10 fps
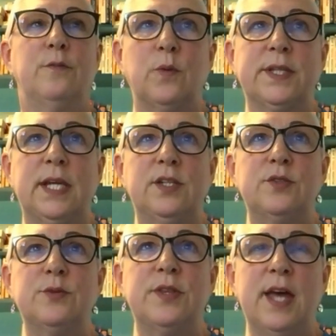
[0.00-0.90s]
what they
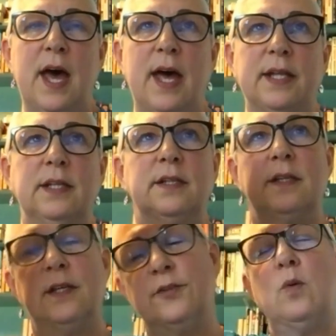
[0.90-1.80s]
do then
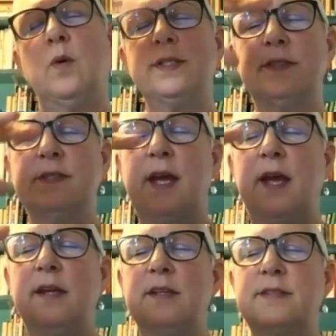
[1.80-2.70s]
is, once
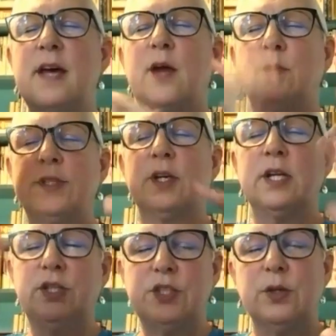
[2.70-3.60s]
they decide what they're
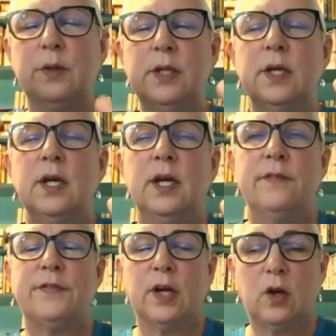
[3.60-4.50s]
going to do,
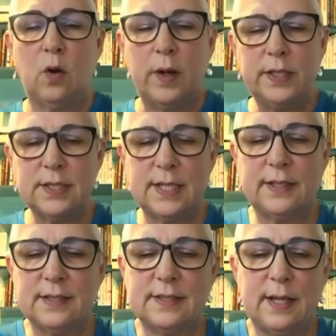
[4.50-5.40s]
if they're going to
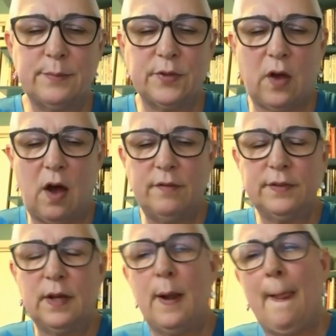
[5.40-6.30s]
take the stems off,